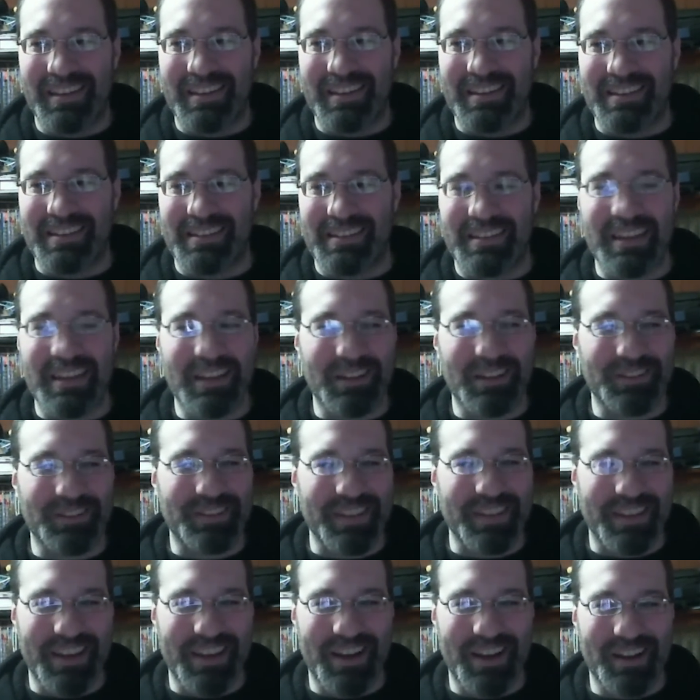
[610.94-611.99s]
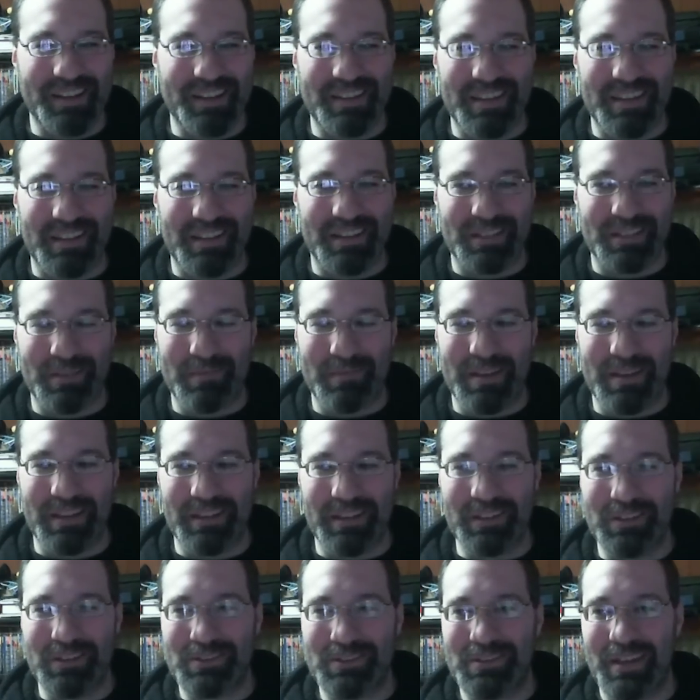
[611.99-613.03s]
DLC content. Because I mean, it
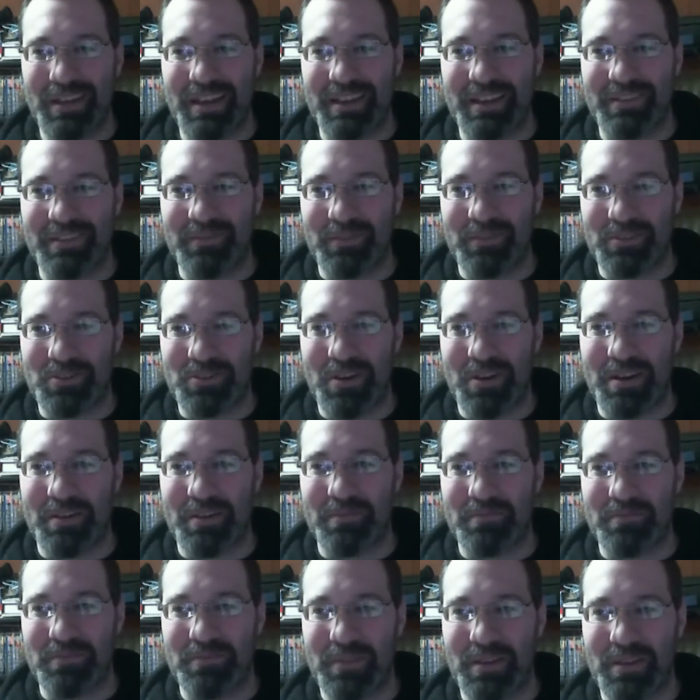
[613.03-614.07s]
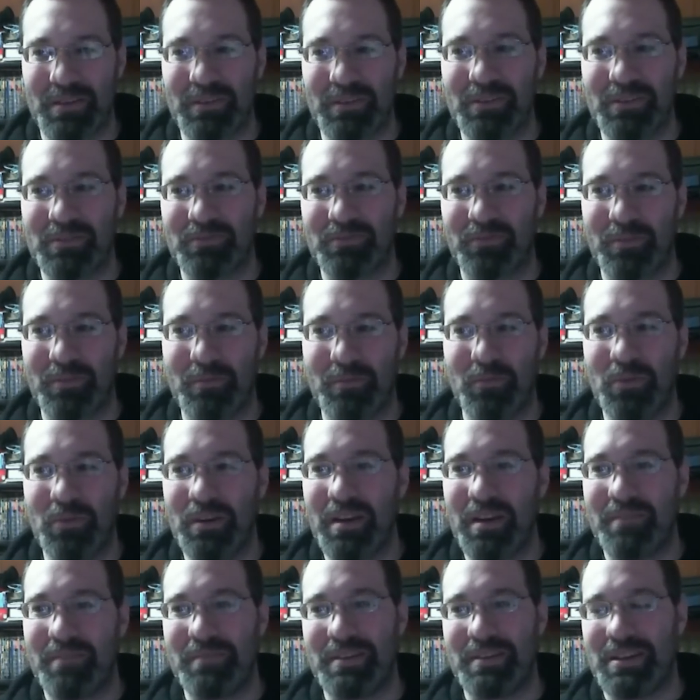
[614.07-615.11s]
looks like we're trying to, from what
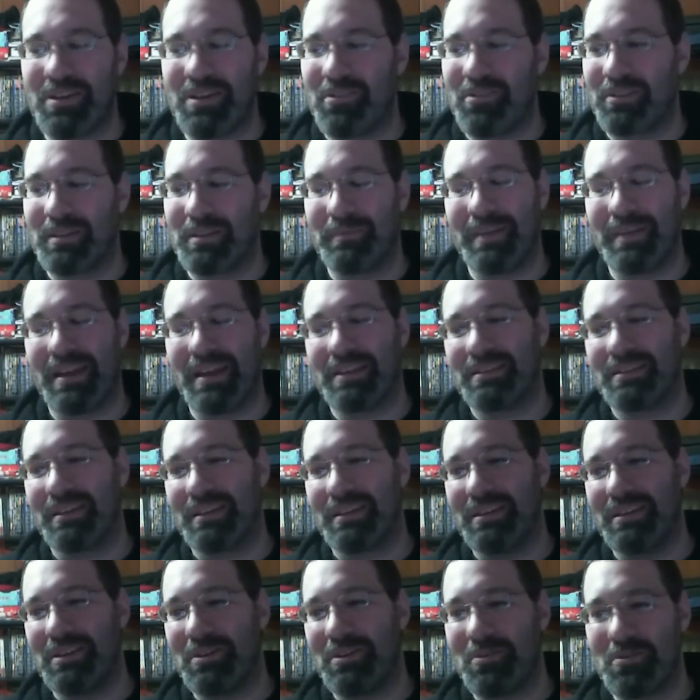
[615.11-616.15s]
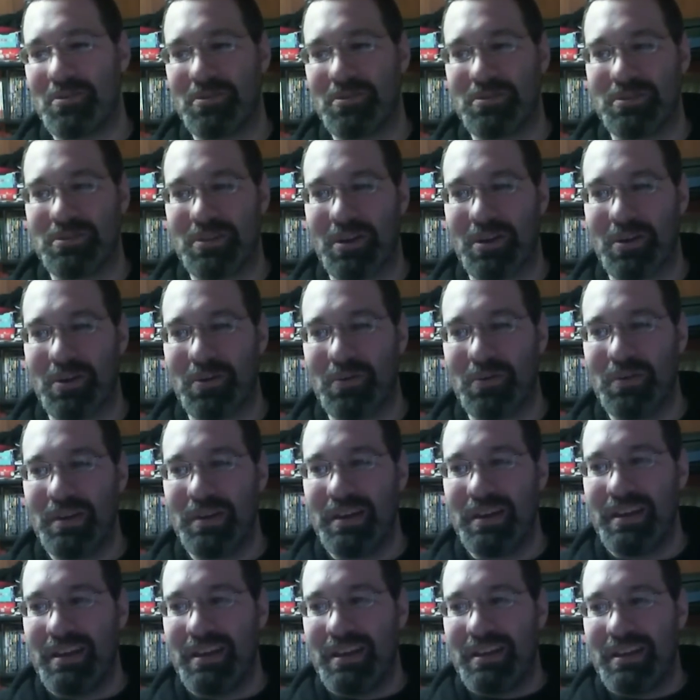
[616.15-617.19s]
I've been hearing the past like year or so,
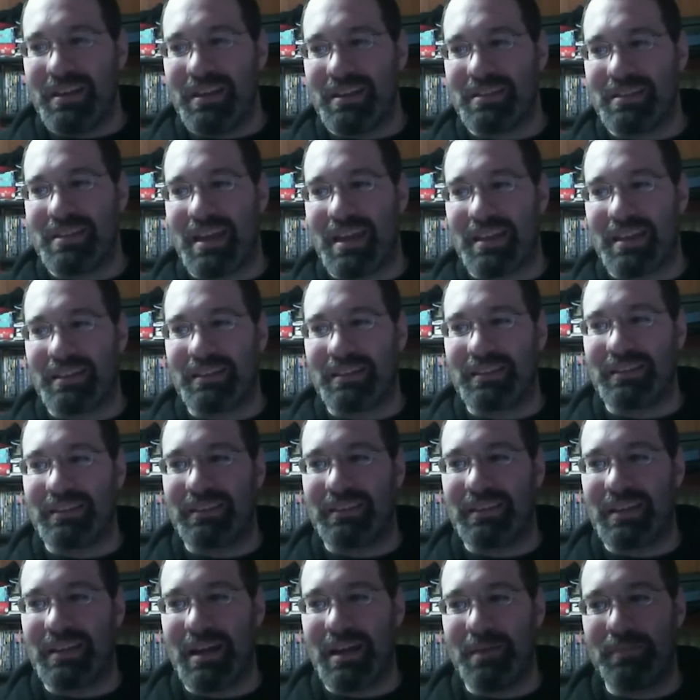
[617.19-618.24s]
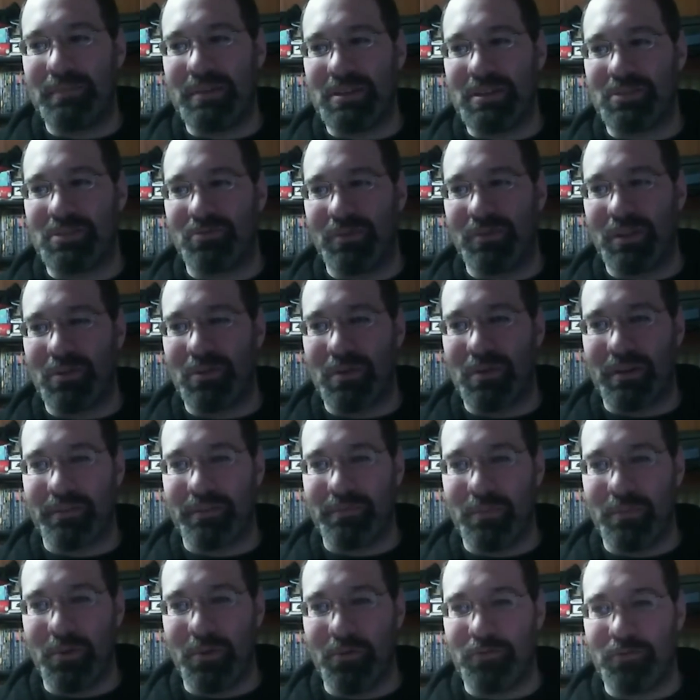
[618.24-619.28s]
is that the companies really want
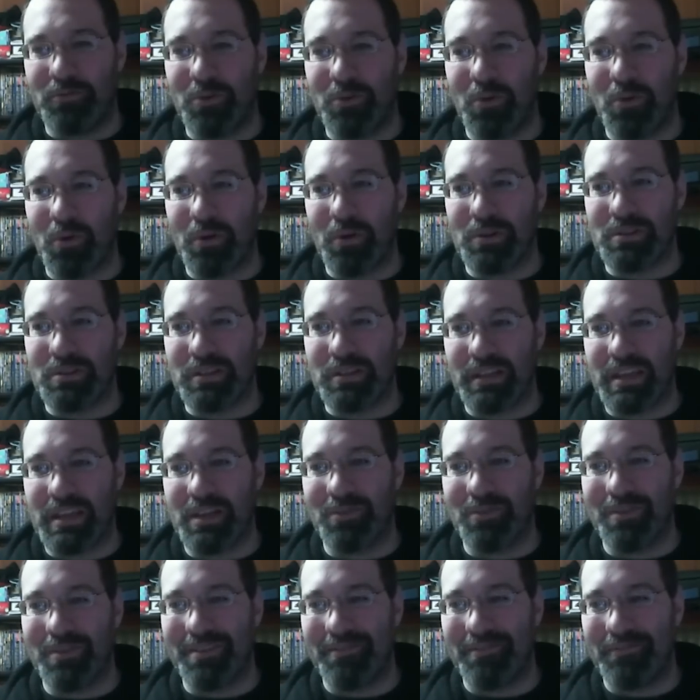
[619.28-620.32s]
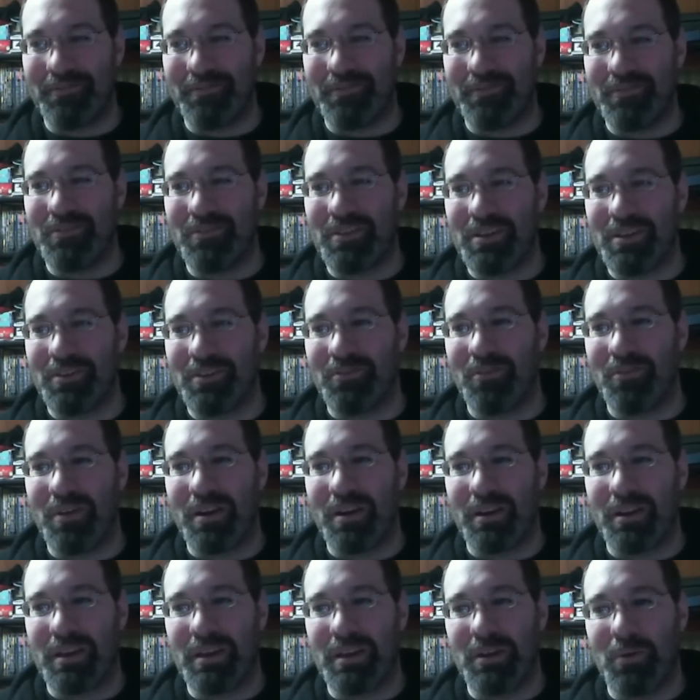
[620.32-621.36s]
to move towards like getting
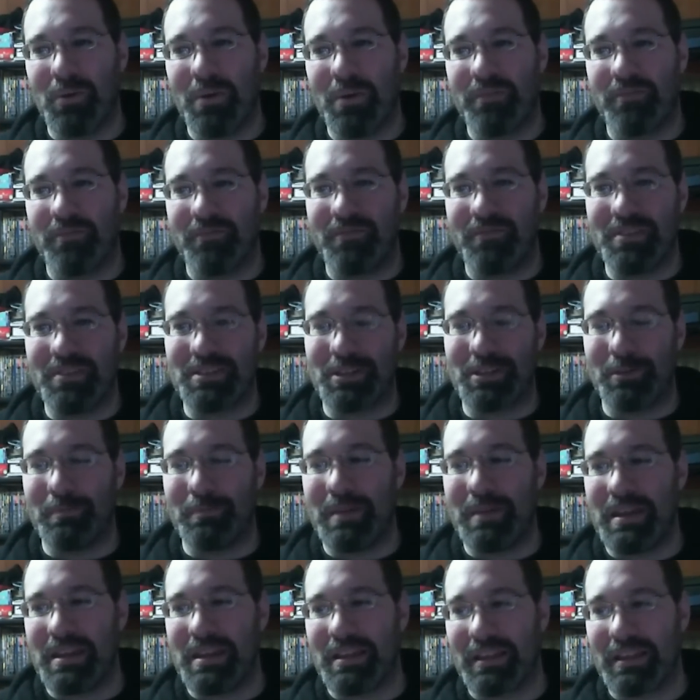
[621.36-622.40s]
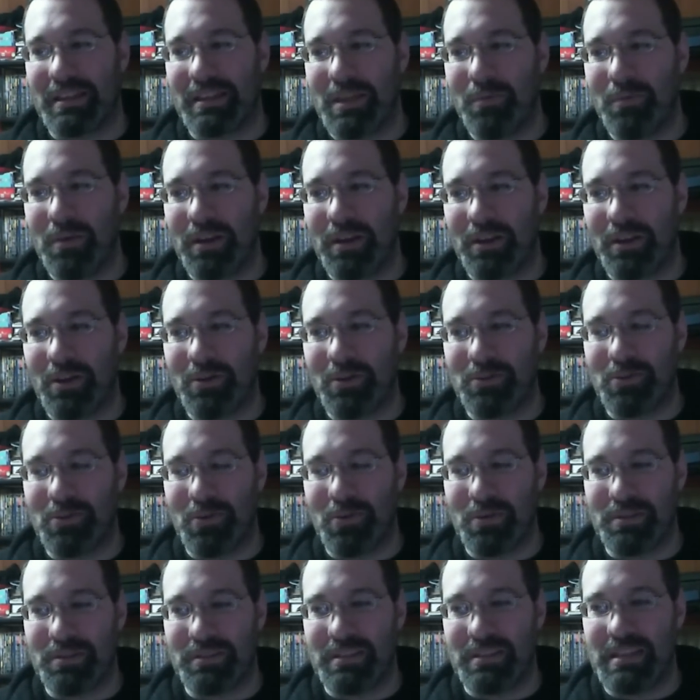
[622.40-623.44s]
away from physical media. Like they want to go
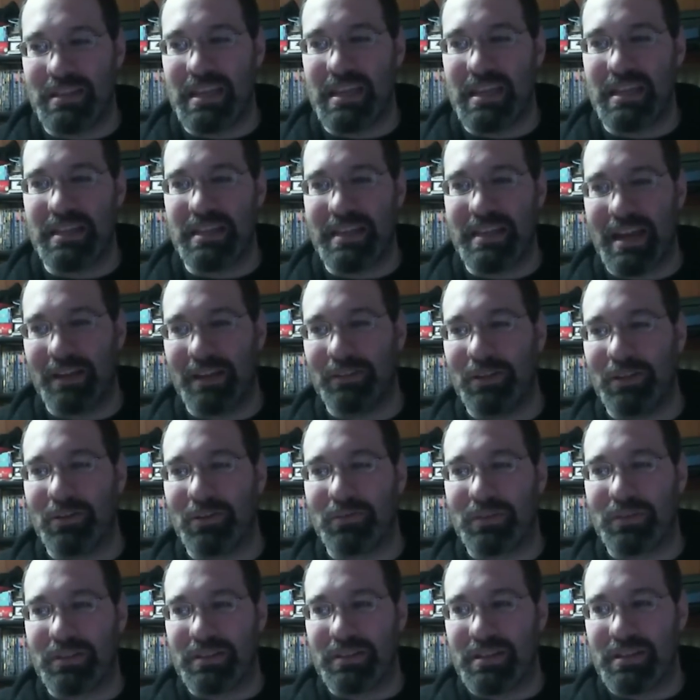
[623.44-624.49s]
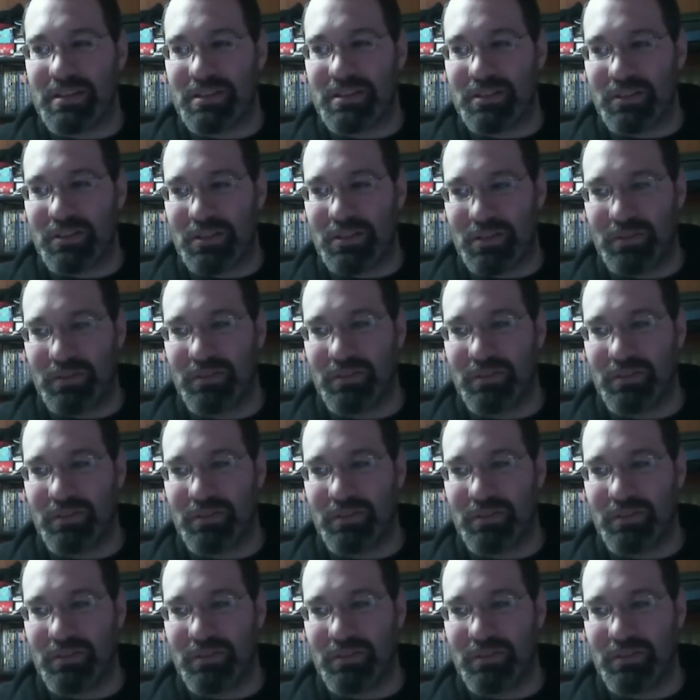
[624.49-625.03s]
towards download digital